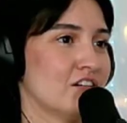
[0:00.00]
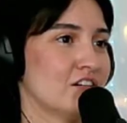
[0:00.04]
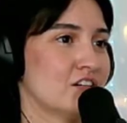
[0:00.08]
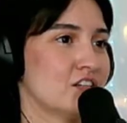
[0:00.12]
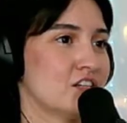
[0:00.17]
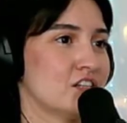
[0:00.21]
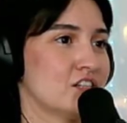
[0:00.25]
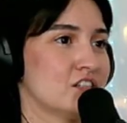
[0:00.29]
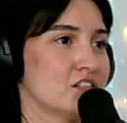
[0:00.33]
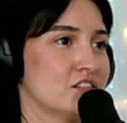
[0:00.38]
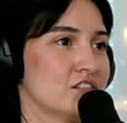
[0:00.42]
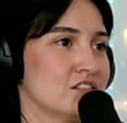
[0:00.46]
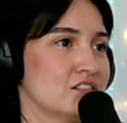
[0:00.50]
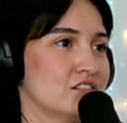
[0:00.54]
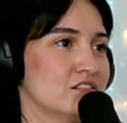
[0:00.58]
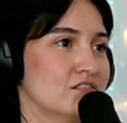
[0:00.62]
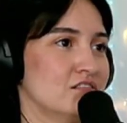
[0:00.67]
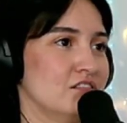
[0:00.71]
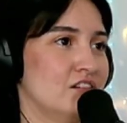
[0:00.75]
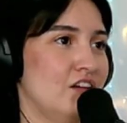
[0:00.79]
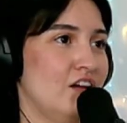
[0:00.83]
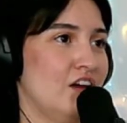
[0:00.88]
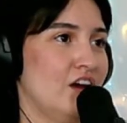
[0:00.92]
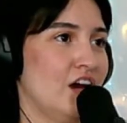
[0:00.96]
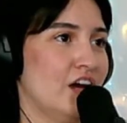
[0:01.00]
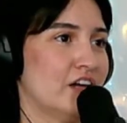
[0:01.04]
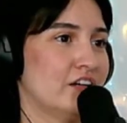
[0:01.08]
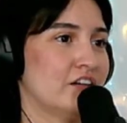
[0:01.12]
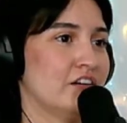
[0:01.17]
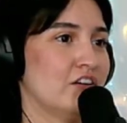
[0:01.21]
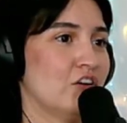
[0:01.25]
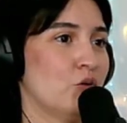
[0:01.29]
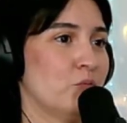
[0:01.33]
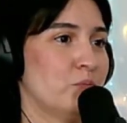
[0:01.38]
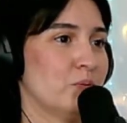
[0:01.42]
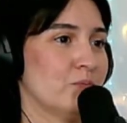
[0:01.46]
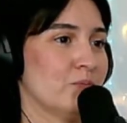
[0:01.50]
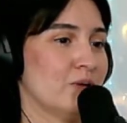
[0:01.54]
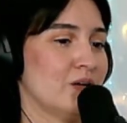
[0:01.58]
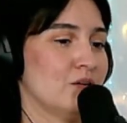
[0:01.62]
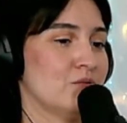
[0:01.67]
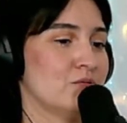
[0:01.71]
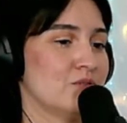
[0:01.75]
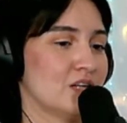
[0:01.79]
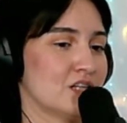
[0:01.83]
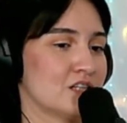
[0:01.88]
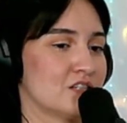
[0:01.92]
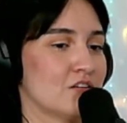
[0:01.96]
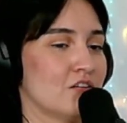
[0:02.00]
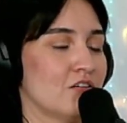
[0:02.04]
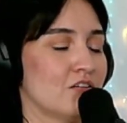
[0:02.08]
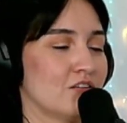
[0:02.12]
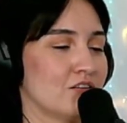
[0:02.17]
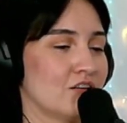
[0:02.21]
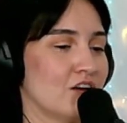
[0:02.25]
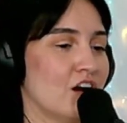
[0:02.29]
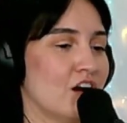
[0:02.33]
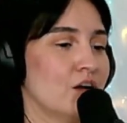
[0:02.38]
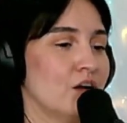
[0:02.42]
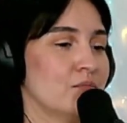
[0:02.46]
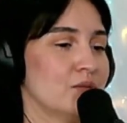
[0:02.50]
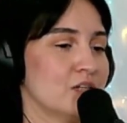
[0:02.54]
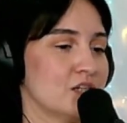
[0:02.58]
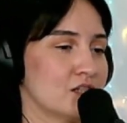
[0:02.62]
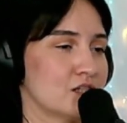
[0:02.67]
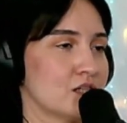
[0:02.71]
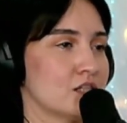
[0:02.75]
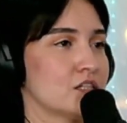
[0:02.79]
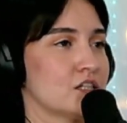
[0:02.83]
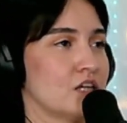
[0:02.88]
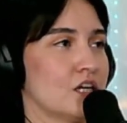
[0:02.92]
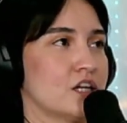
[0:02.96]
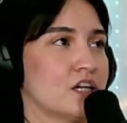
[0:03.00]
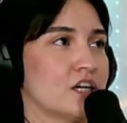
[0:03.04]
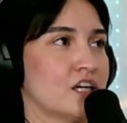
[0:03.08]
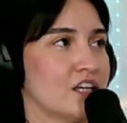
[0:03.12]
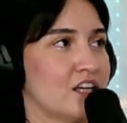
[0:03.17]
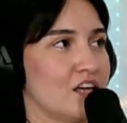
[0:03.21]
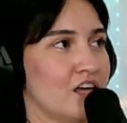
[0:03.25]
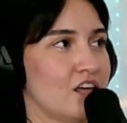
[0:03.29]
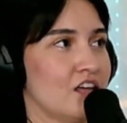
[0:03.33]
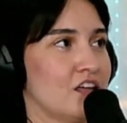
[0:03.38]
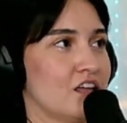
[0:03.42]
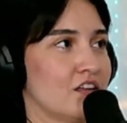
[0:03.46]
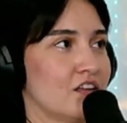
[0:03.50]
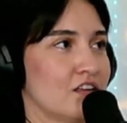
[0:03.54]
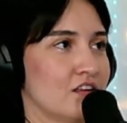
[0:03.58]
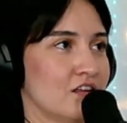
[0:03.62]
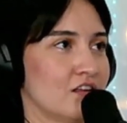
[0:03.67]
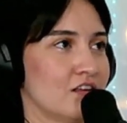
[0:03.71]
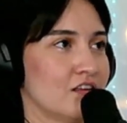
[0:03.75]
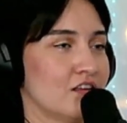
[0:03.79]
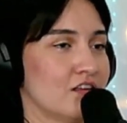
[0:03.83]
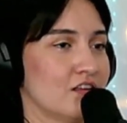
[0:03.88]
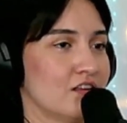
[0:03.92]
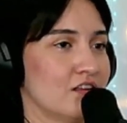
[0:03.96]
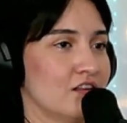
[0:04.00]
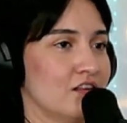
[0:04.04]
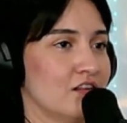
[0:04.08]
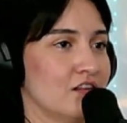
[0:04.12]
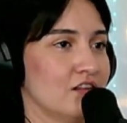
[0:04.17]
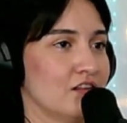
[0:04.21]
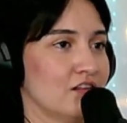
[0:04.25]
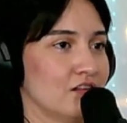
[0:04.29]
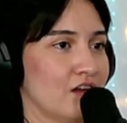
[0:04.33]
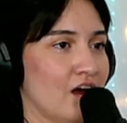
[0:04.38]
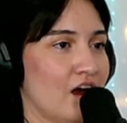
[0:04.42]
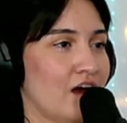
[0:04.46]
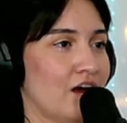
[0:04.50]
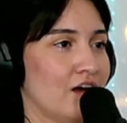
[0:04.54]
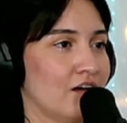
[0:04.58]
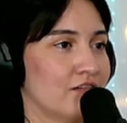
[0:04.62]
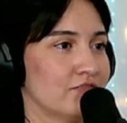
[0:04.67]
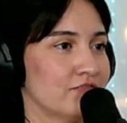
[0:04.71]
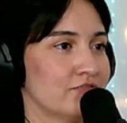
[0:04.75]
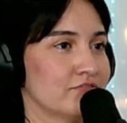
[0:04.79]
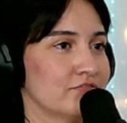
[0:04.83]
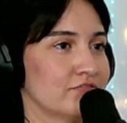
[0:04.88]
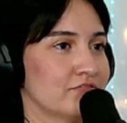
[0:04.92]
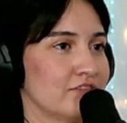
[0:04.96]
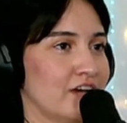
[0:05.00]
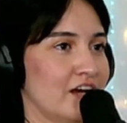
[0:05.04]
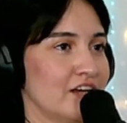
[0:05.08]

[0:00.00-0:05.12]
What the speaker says: because at an open mic when it's all comics, it's like I can't laugh.